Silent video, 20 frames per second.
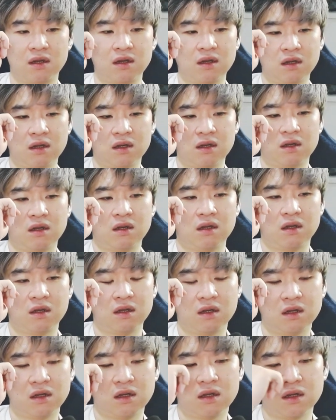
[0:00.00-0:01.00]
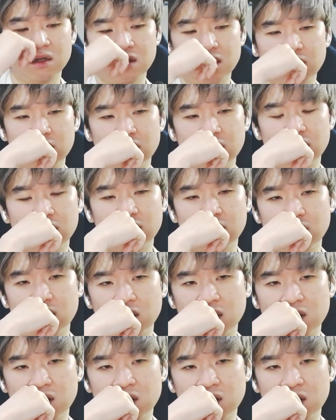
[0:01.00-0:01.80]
(no one is talking)